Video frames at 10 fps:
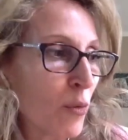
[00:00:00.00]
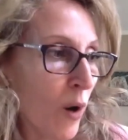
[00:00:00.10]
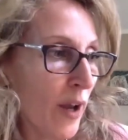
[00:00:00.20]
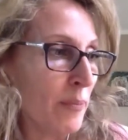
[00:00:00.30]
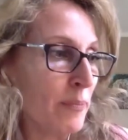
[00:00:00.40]

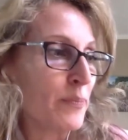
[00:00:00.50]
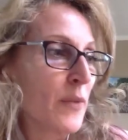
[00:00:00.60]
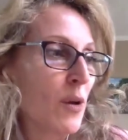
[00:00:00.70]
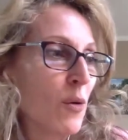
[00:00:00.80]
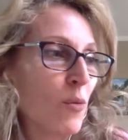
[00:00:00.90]
one
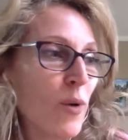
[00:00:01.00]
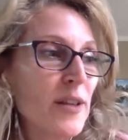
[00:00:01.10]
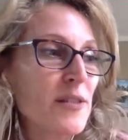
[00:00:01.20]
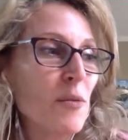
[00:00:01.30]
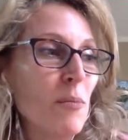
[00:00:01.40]
What
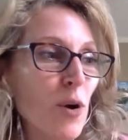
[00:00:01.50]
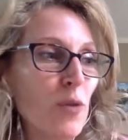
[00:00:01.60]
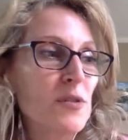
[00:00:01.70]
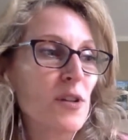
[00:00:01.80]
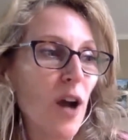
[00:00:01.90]
is the
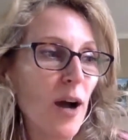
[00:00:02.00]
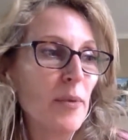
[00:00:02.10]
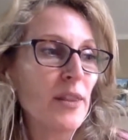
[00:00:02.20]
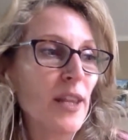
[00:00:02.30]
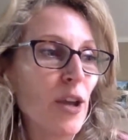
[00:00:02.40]
most
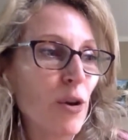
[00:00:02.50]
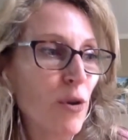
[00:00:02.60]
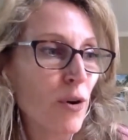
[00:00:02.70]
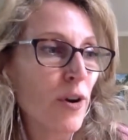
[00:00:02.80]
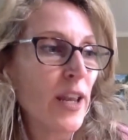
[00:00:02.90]
commonly
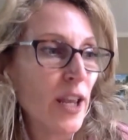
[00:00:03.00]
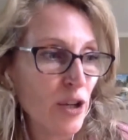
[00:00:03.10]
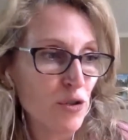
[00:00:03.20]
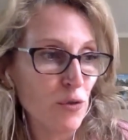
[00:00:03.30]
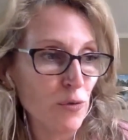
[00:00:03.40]
occurring
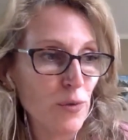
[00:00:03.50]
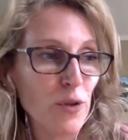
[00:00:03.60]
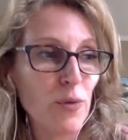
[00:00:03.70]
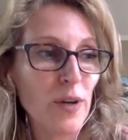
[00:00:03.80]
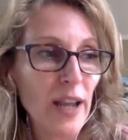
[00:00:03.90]
issue
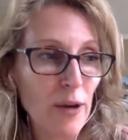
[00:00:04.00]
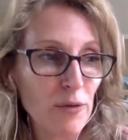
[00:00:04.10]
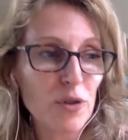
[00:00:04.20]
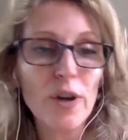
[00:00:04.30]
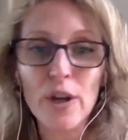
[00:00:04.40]
you
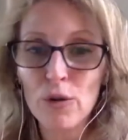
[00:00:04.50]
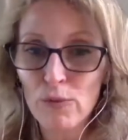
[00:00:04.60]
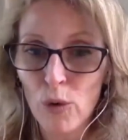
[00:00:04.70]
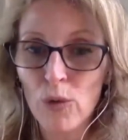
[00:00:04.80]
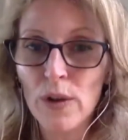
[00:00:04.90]
encounter in your
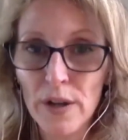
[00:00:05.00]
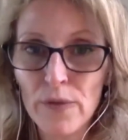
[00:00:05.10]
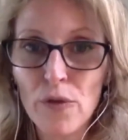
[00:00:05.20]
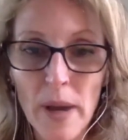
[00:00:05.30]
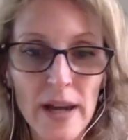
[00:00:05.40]
role in
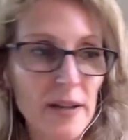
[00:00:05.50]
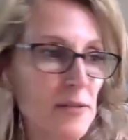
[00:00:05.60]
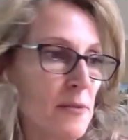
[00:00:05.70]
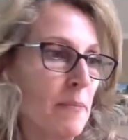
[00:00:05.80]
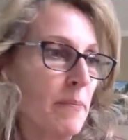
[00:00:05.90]
informatics?